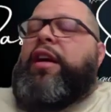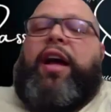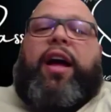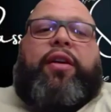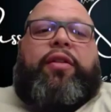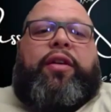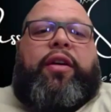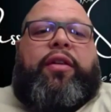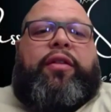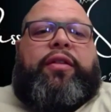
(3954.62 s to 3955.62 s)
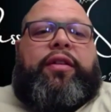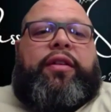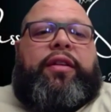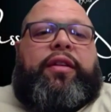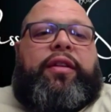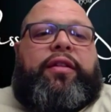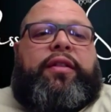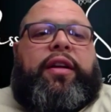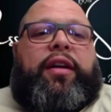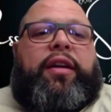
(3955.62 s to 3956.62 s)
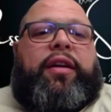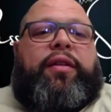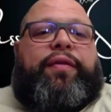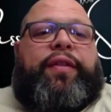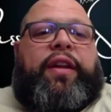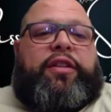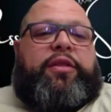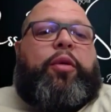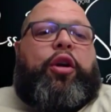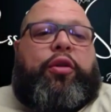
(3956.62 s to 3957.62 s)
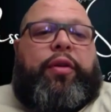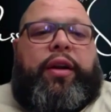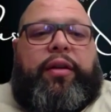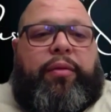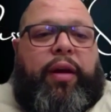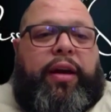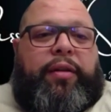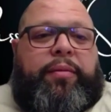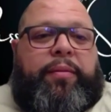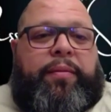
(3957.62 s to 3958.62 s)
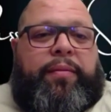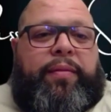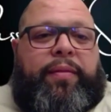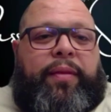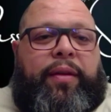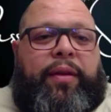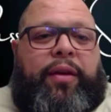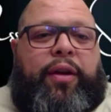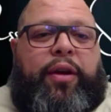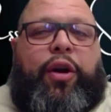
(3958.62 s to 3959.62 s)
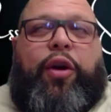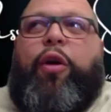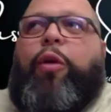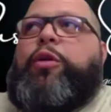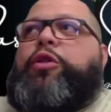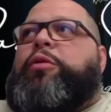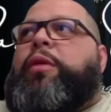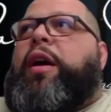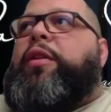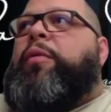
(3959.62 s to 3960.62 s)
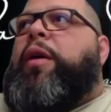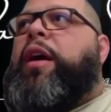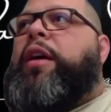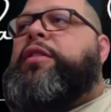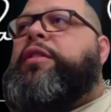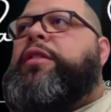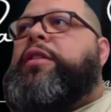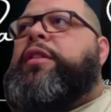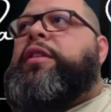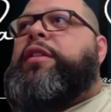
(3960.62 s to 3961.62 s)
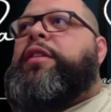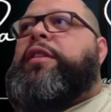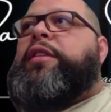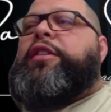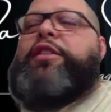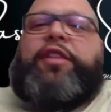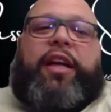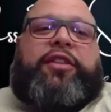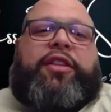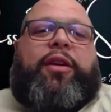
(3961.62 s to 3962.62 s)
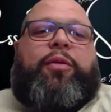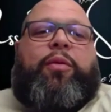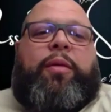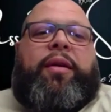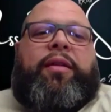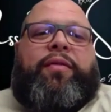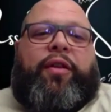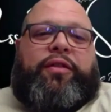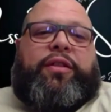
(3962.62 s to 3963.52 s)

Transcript: I don't know, the Phoenix Mercury, right? Or would you rather watch Sheshka women versus